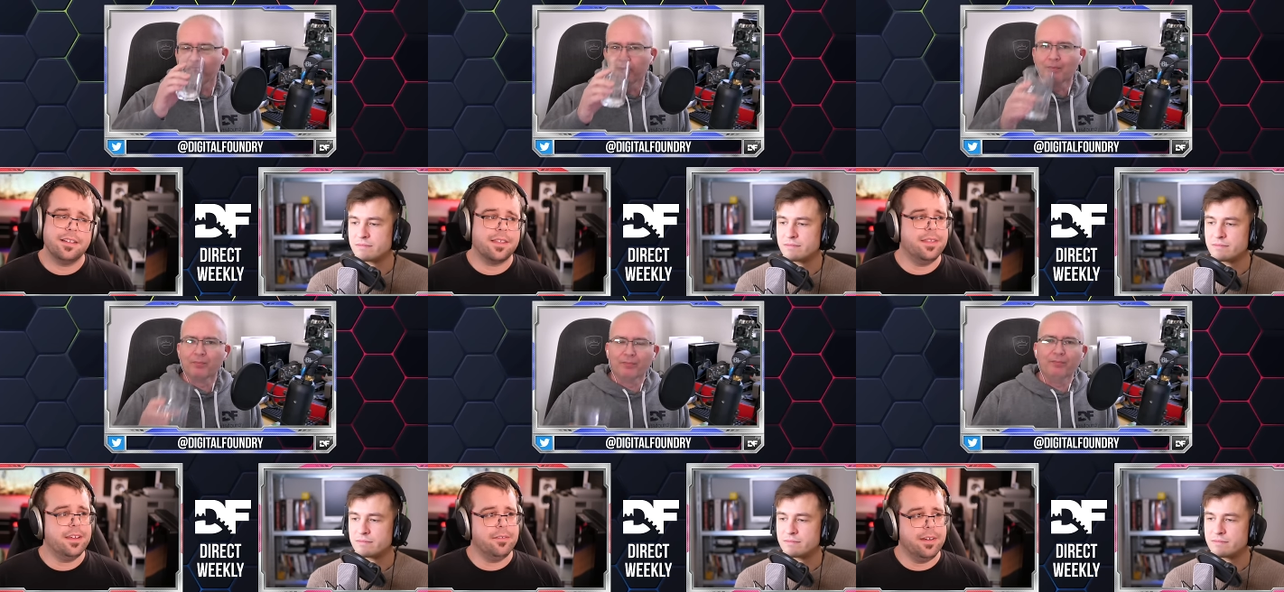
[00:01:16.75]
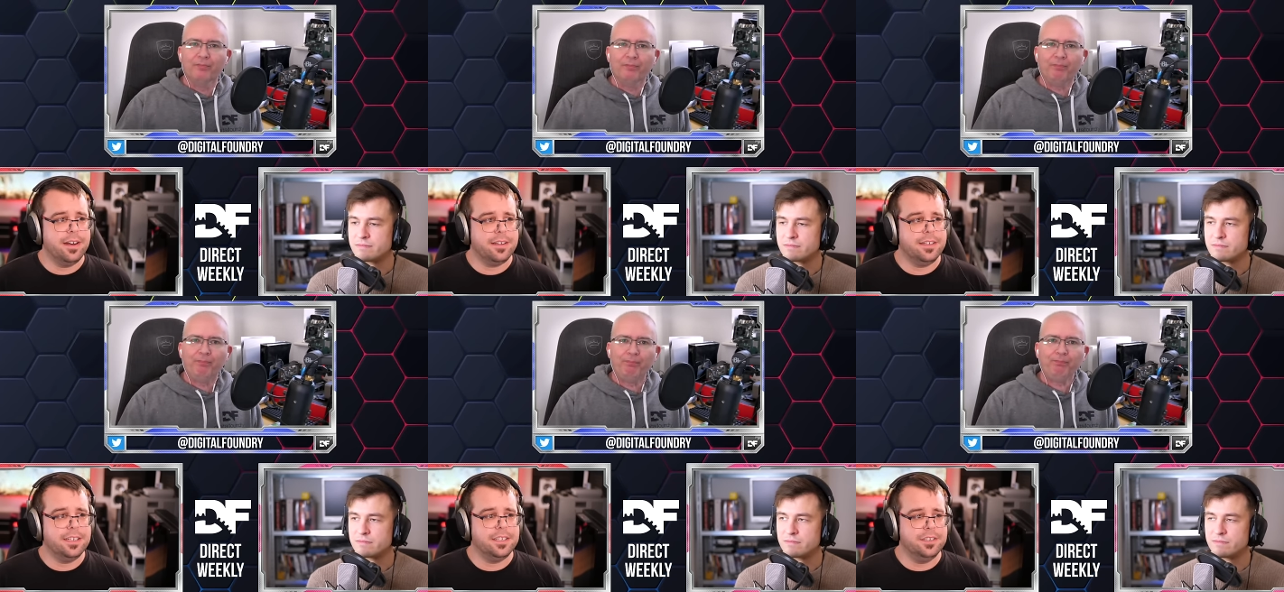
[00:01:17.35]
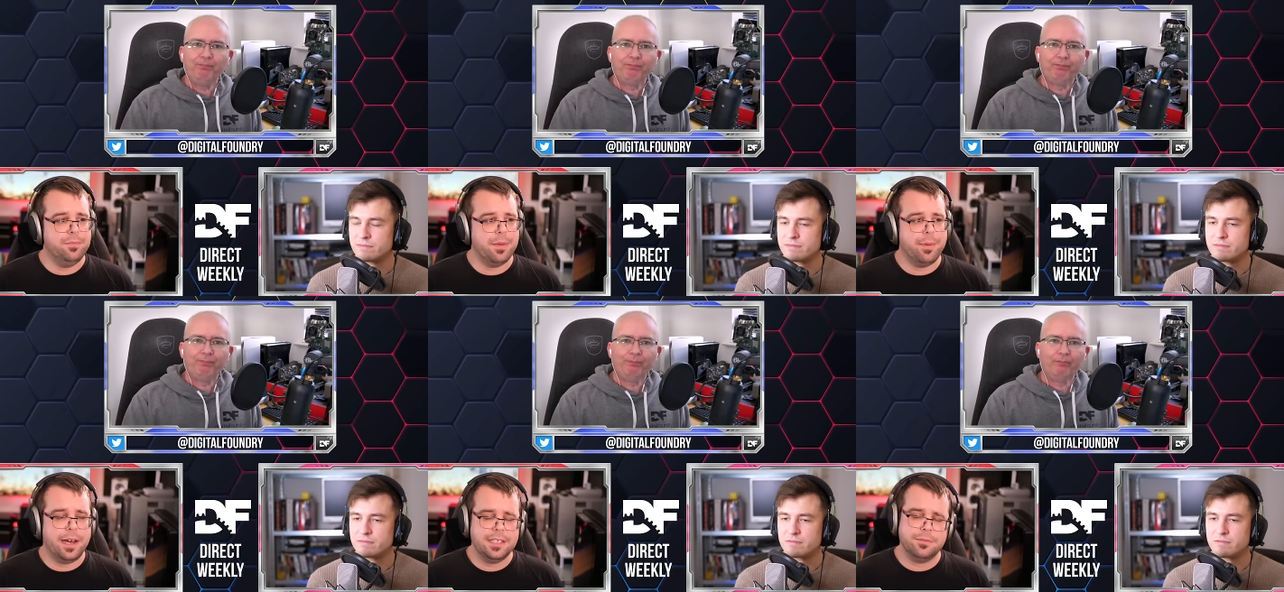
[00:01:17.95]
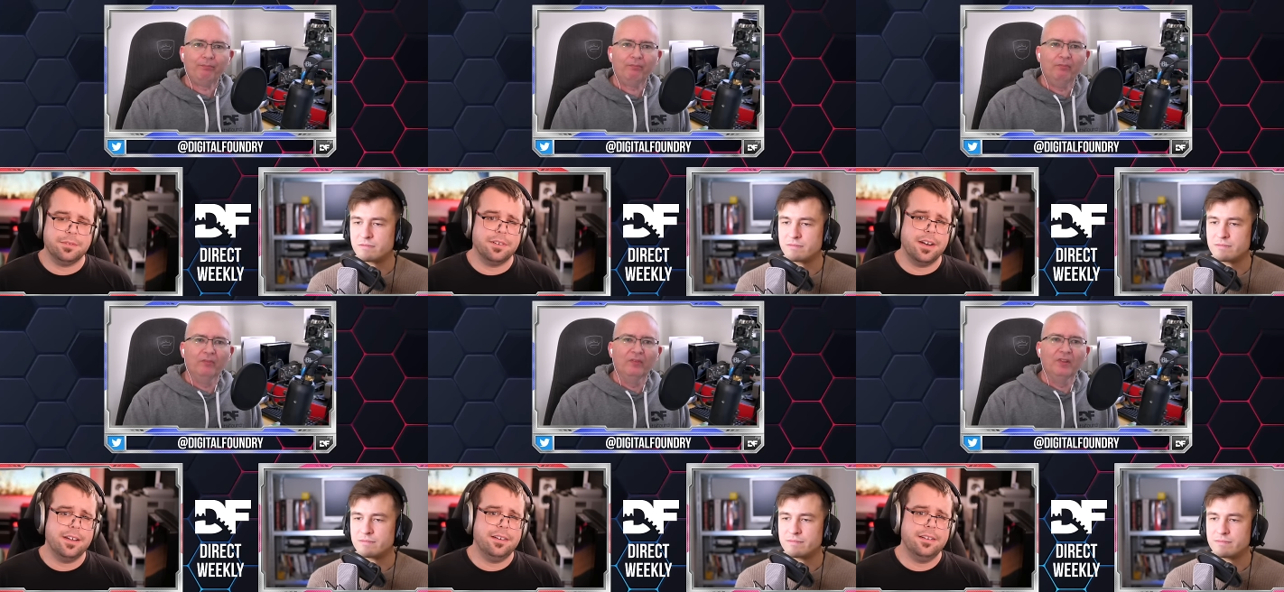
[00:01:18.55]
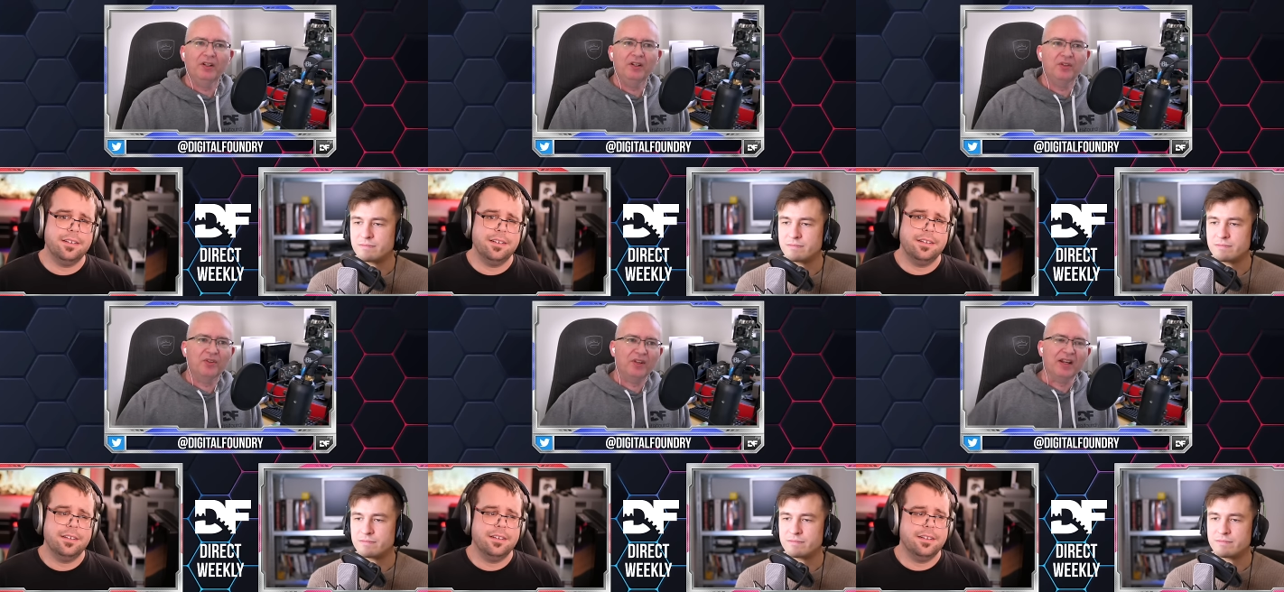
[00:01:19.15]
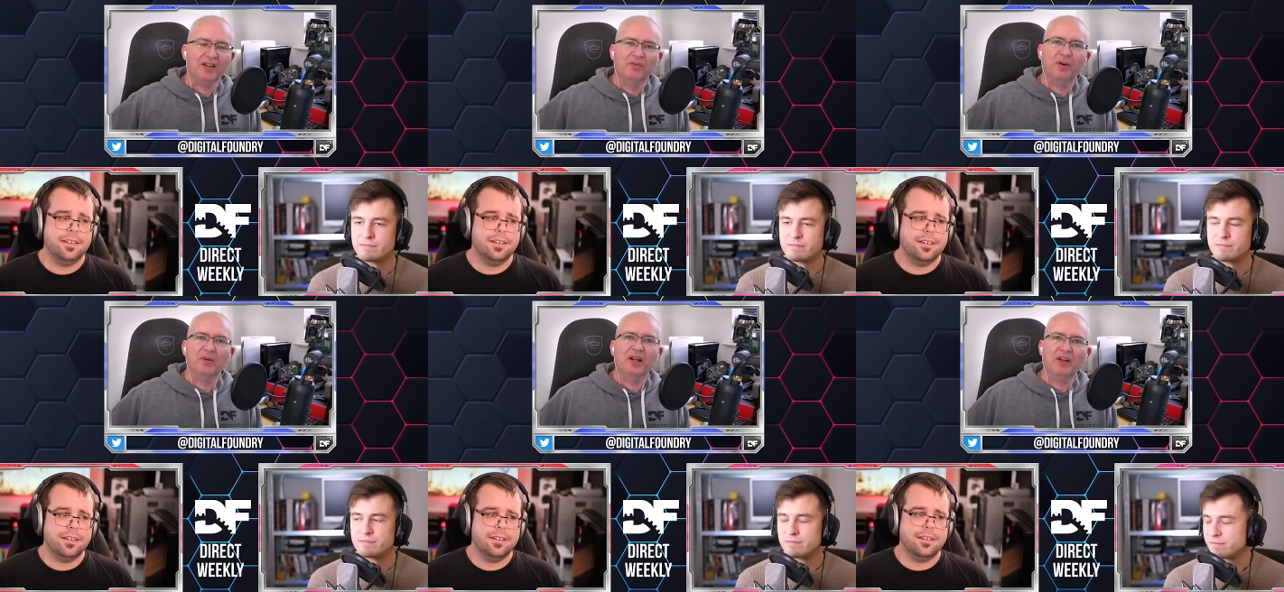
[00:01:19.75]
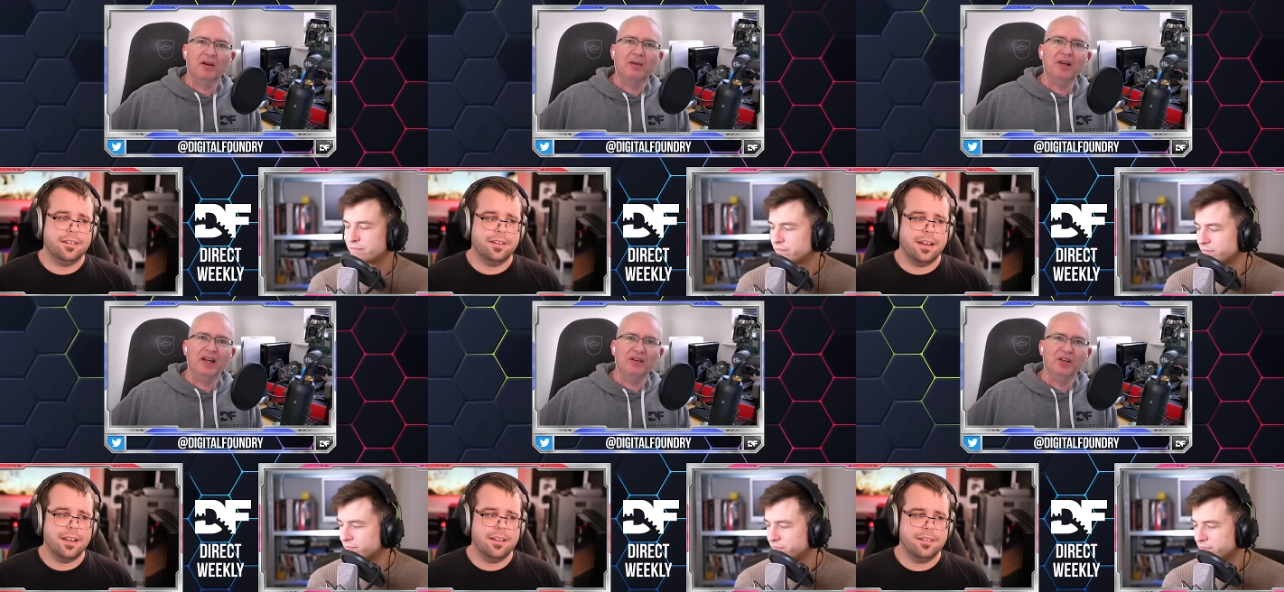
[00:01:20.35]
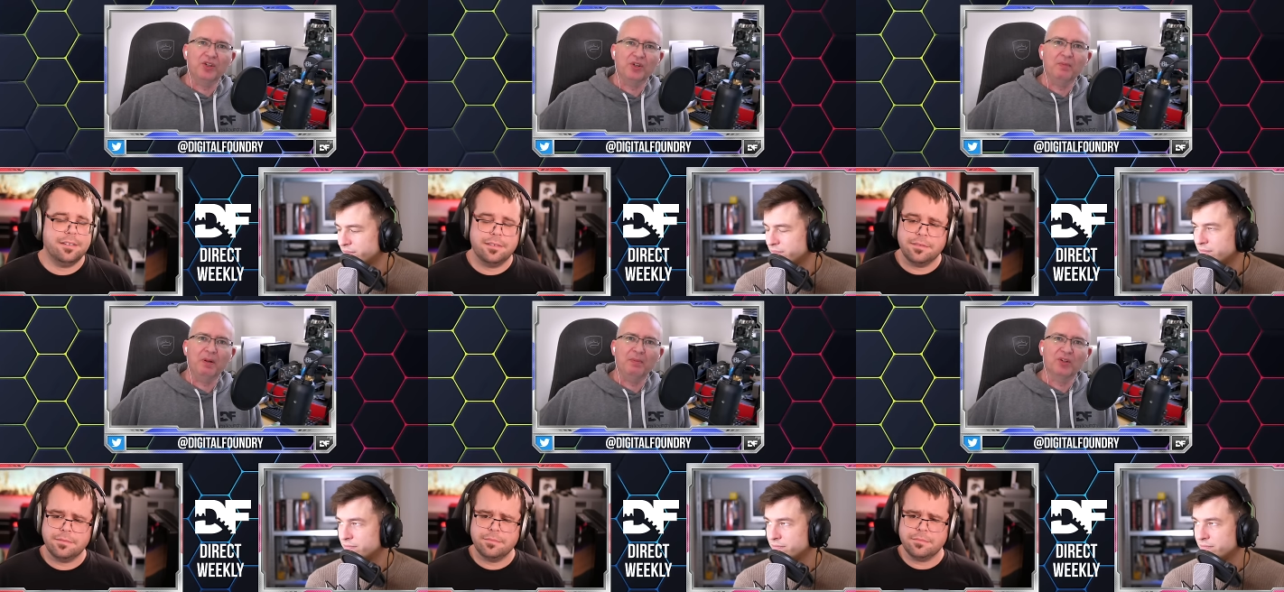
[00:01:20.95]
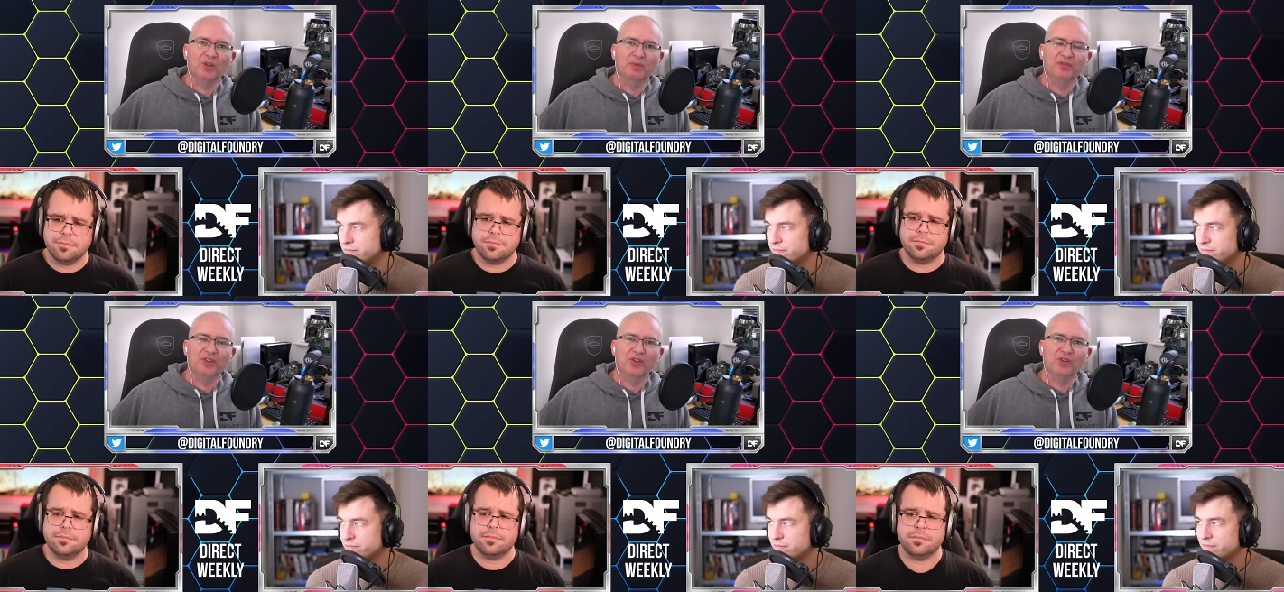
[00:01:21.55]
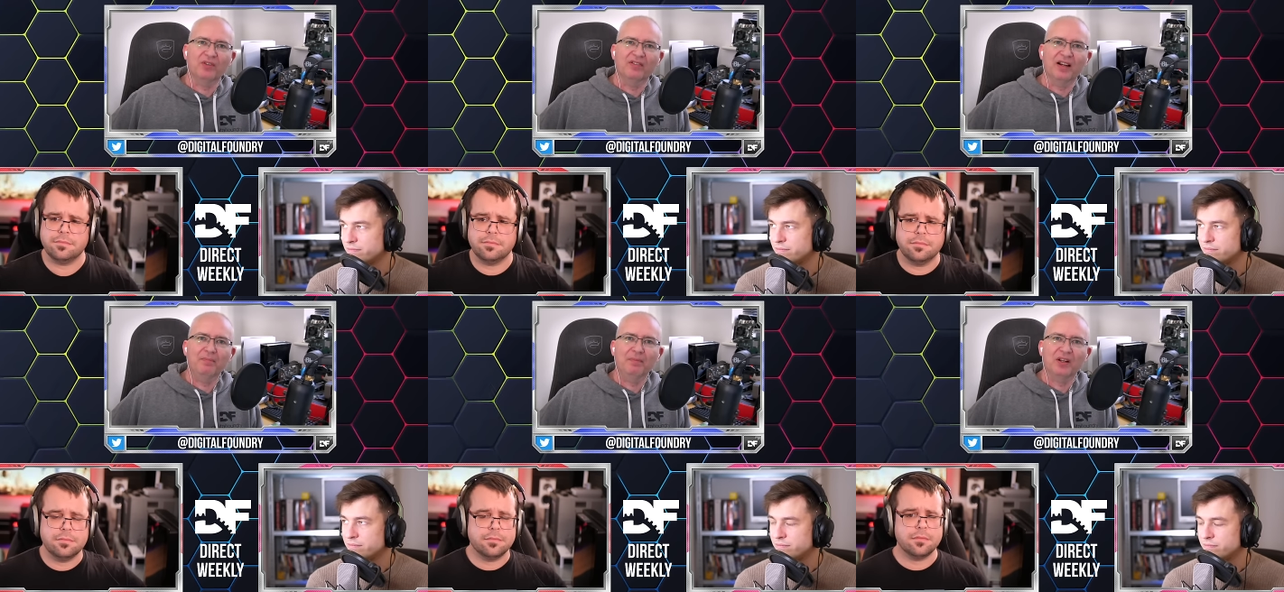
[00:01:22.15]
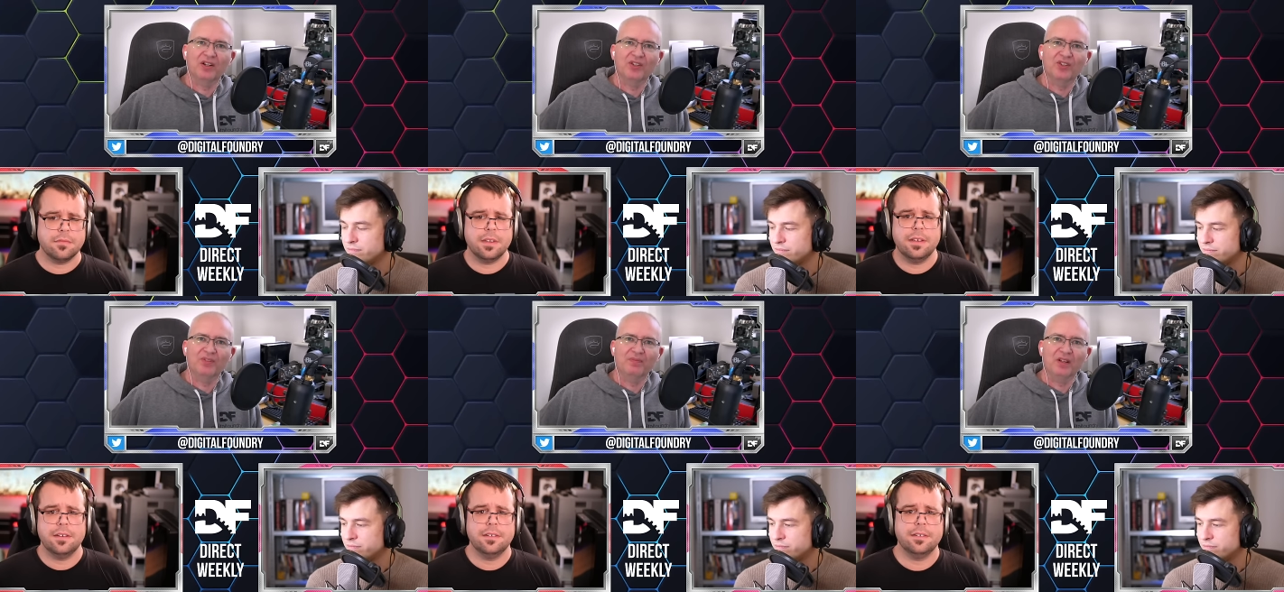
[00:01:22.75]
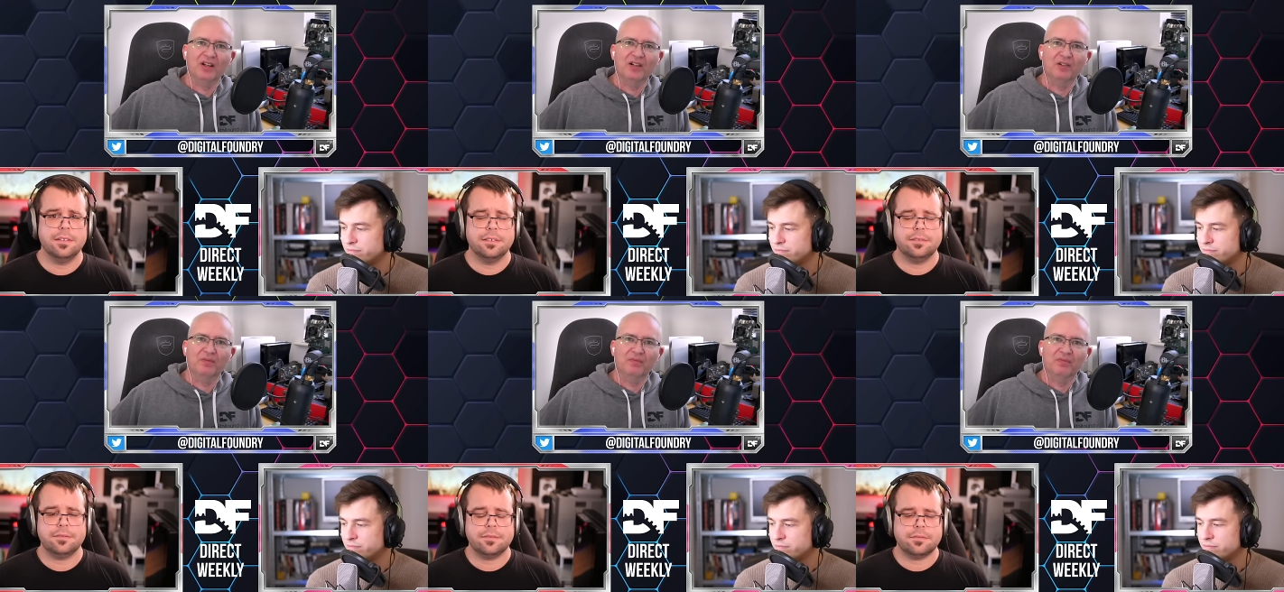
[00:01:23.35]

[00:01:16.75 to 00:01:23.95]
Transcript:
Speaker 1: Like theoretically, it should be possible, right? you'd think.
Speaker 2: Well, it, it, I mean, it, it, should be possible for sure, right? Because you know,